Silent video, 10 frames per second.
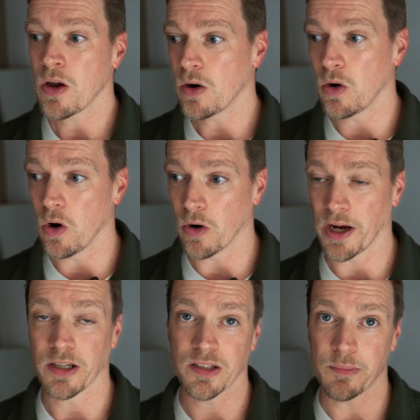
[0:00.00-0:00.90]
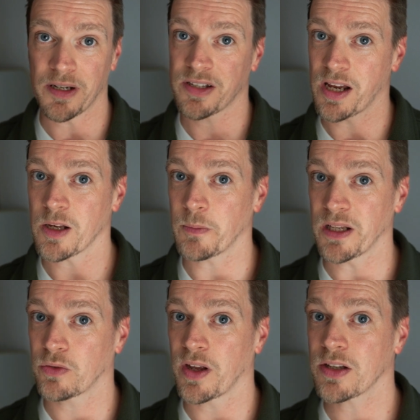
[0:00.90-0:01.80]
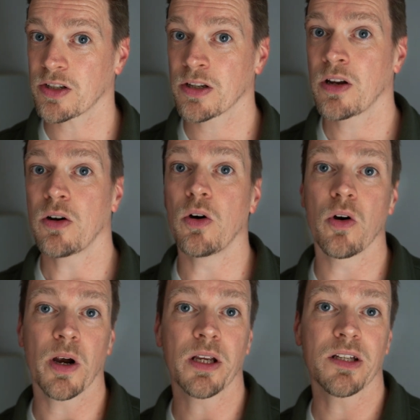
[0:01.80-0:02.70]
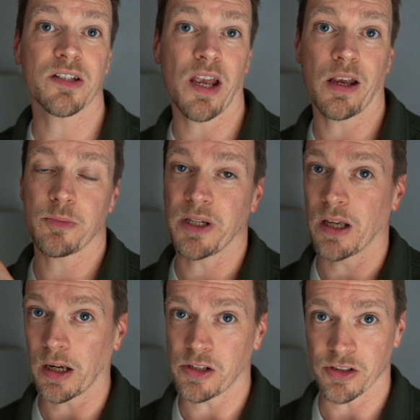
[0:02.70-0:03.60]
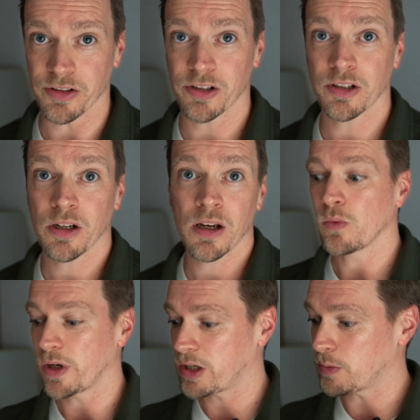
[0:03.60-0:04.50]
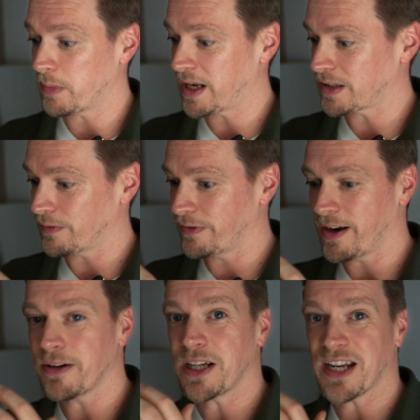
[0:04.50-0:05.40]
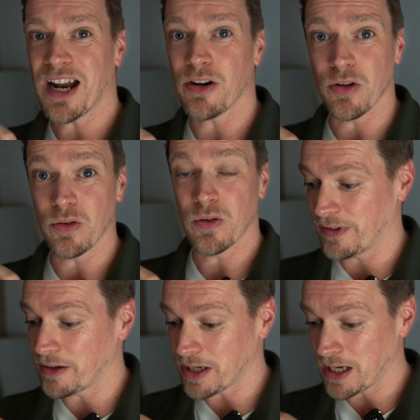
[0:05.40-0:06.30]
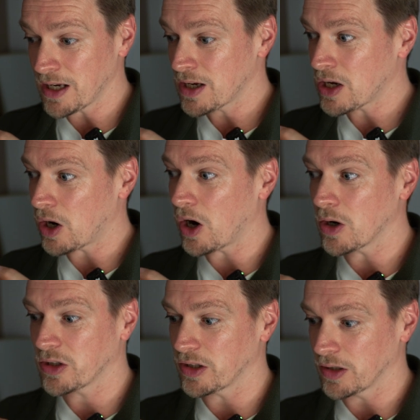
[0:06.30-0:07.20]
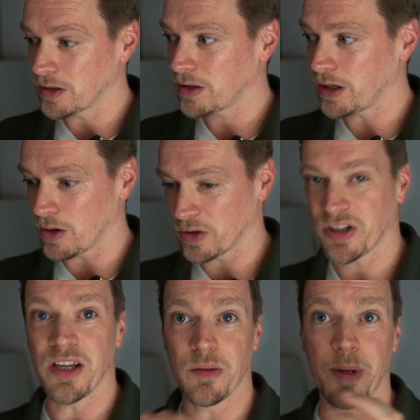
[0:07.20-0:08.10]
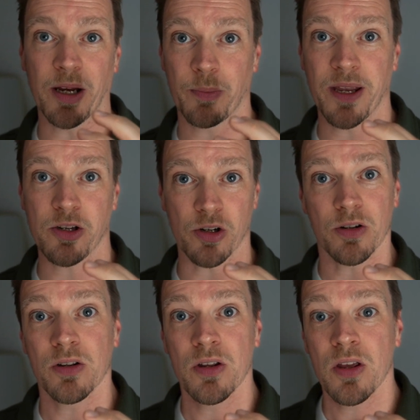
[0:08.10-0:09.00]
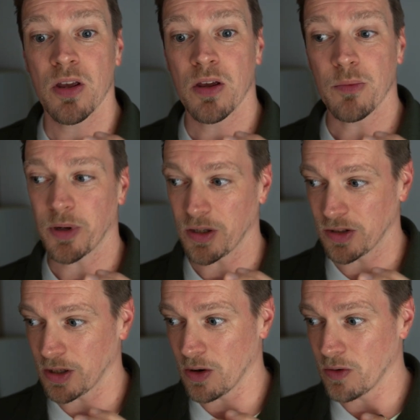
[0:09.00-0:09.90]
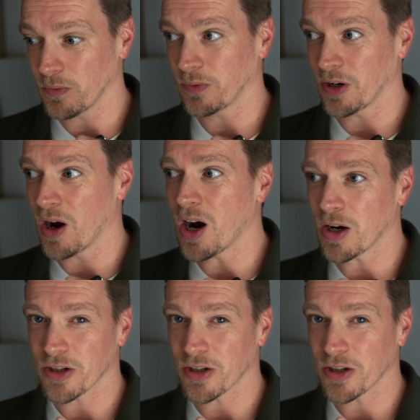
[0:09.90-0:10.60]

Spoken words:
or I could simply say I speak Twents, or I could say I speak Riesens, which makes it very narrow, very hard to, see the bigger picture. Because, there are